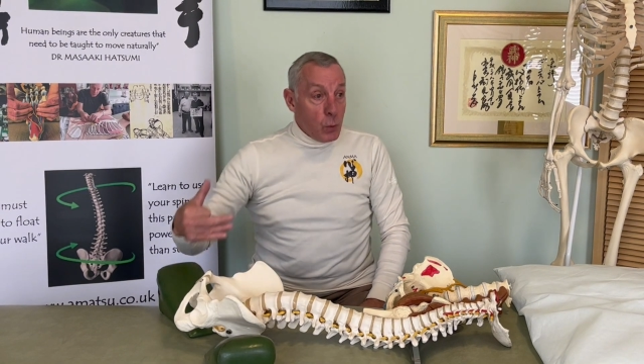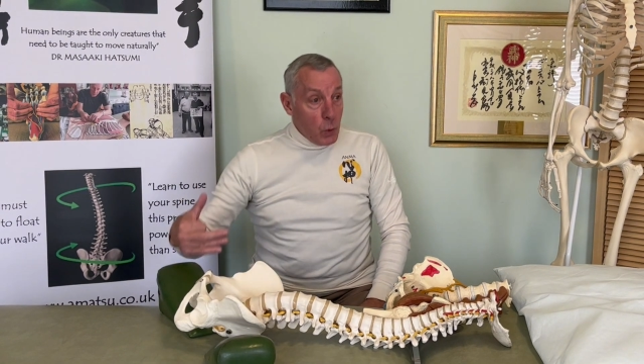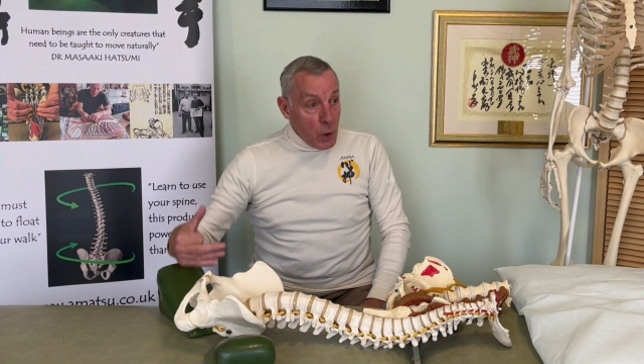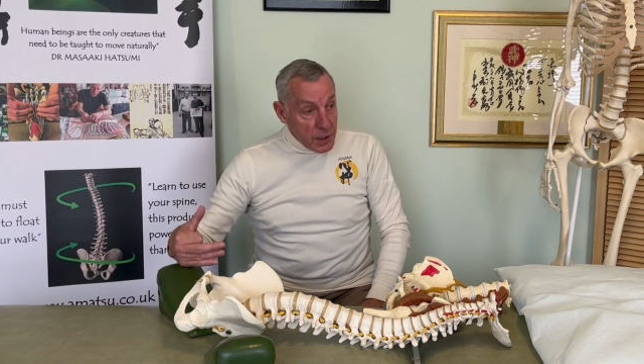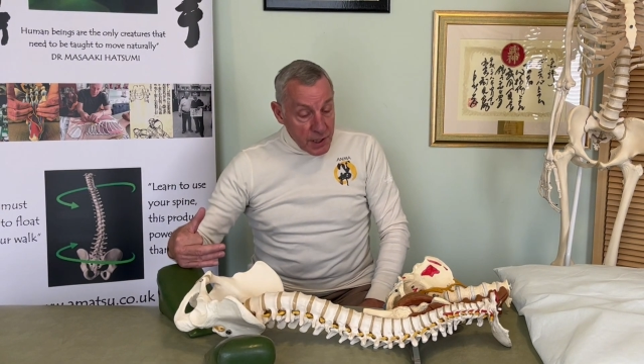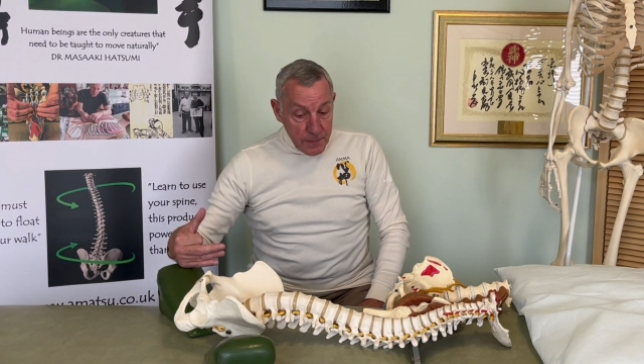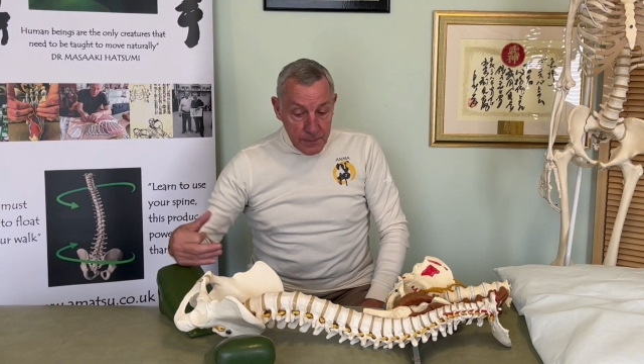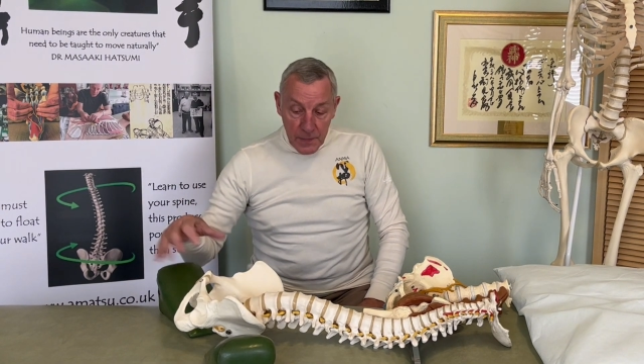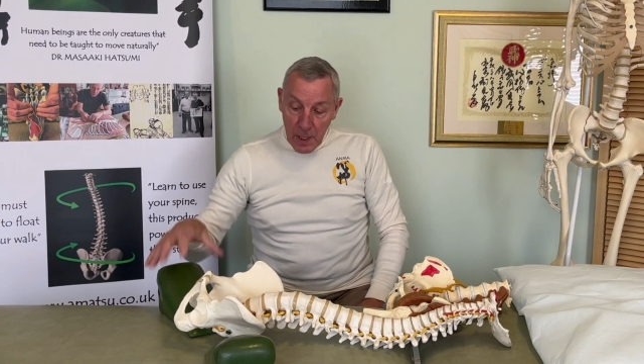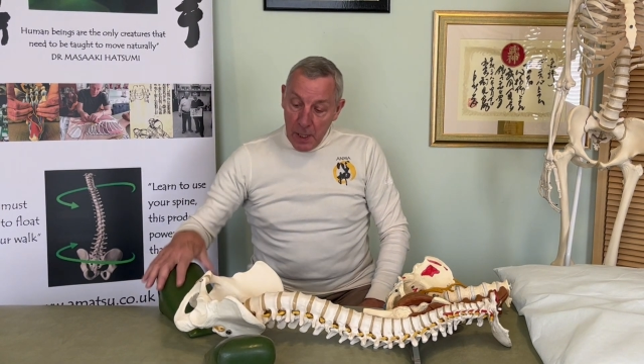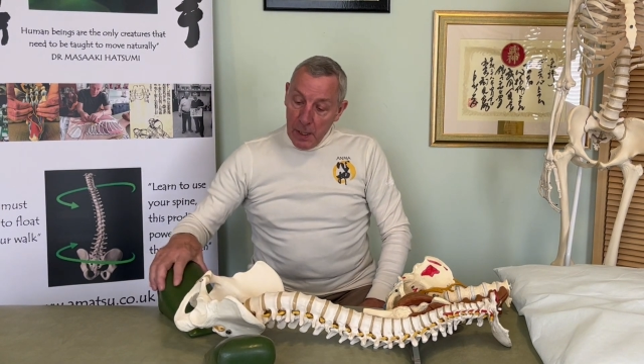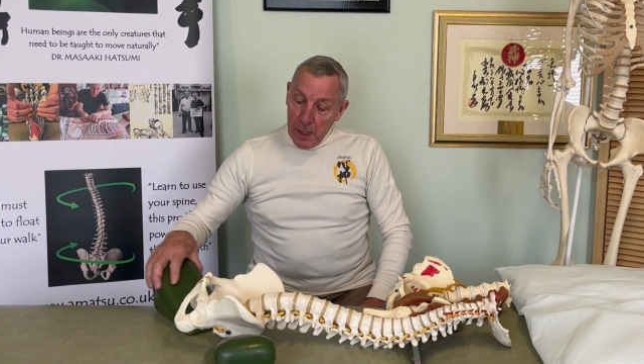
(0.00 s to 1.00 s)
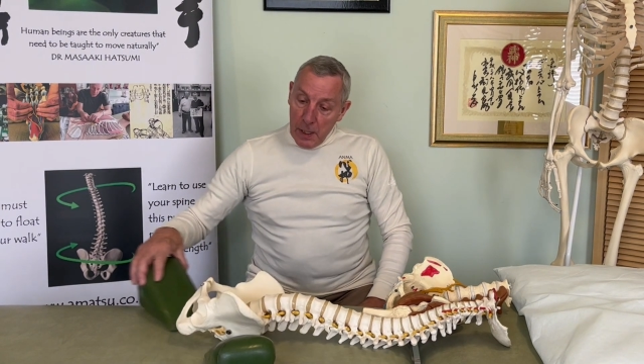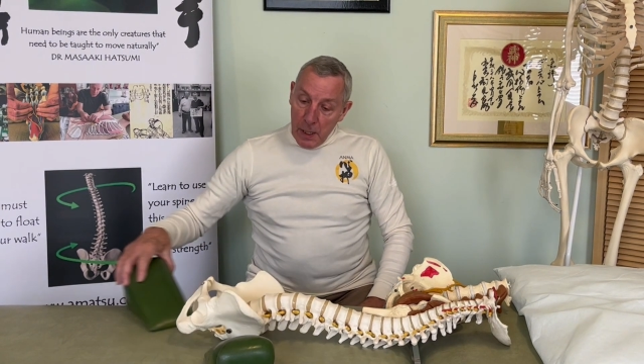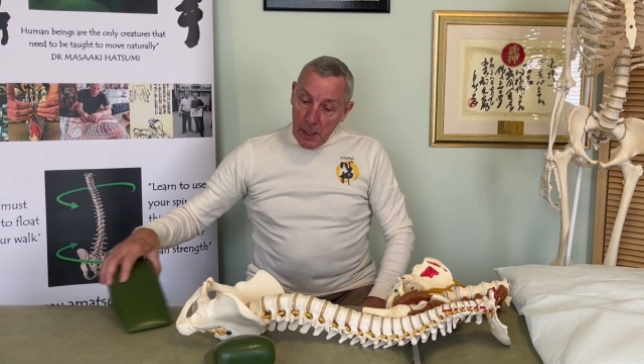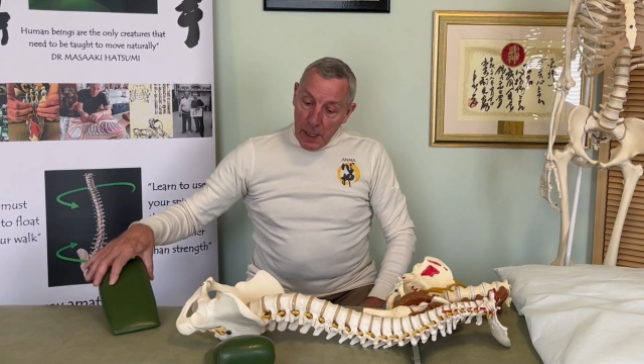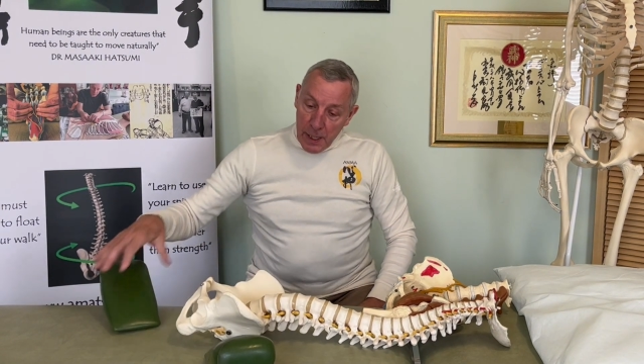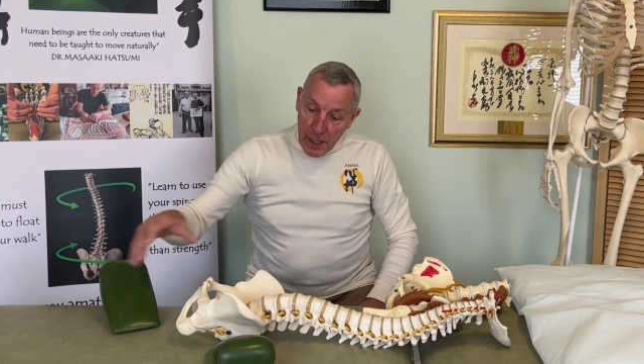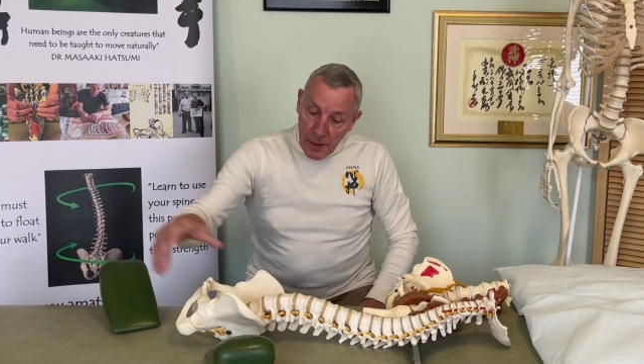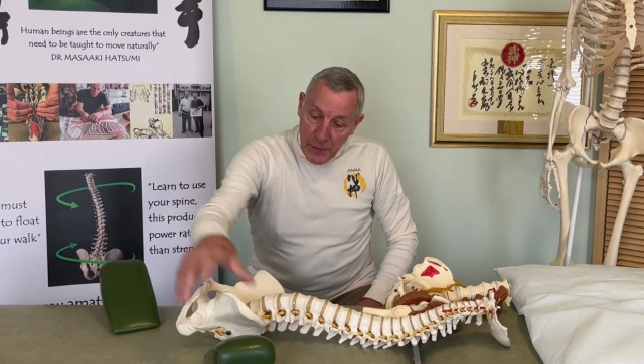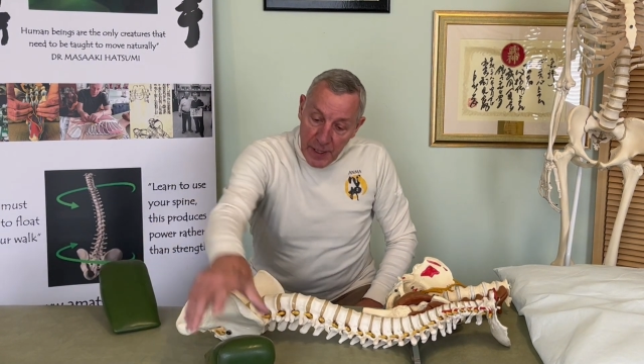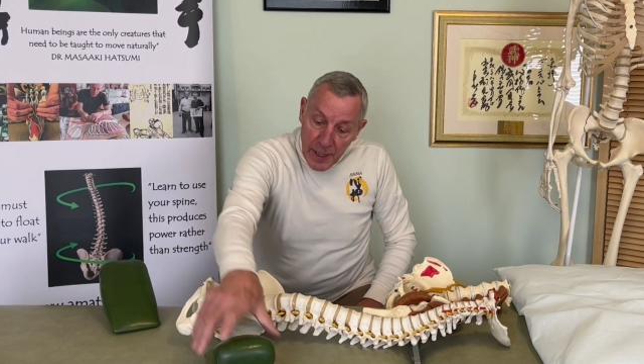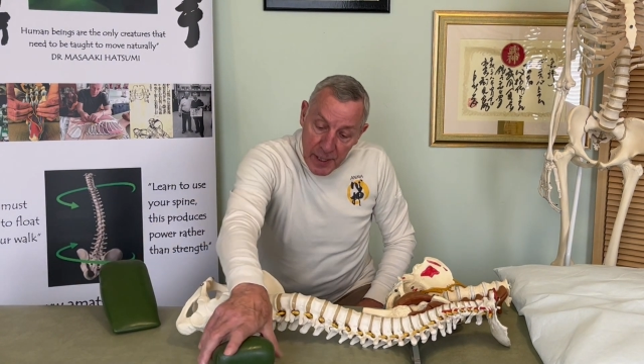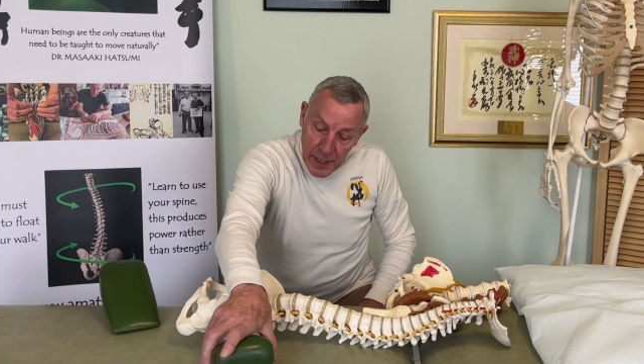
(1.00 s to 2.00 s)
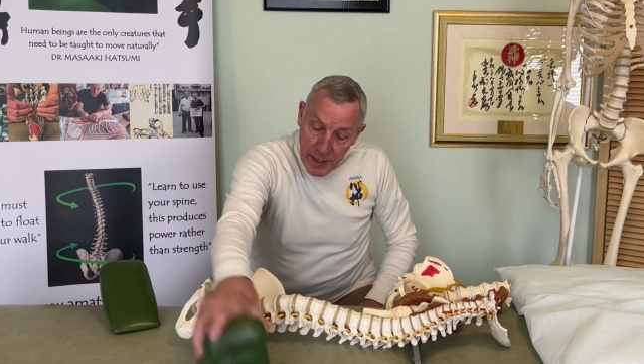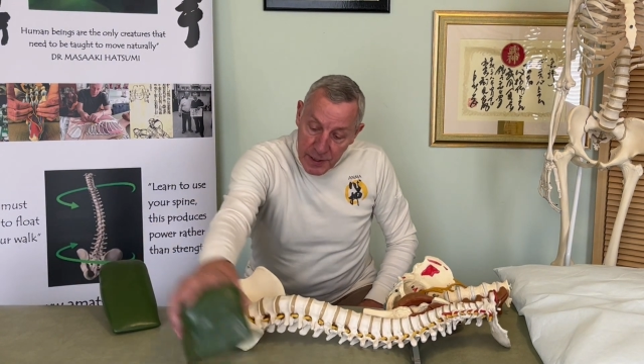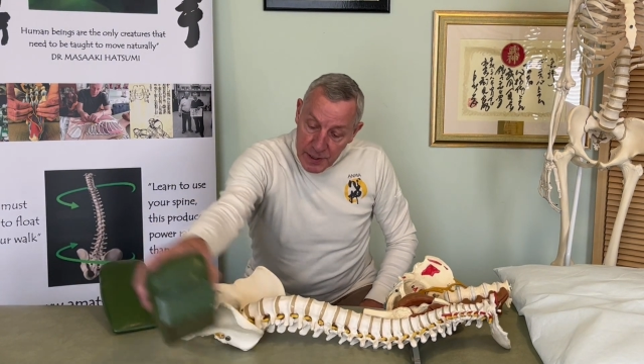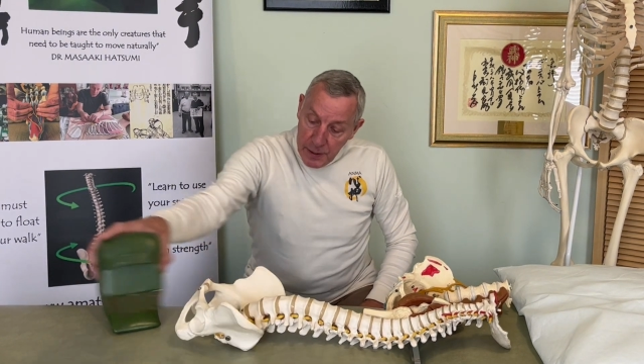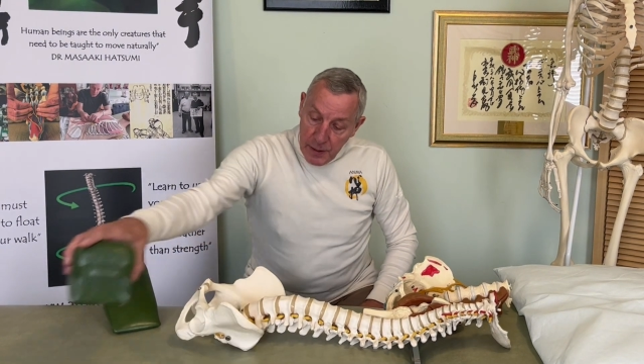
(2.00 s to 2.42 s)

once. Then I learned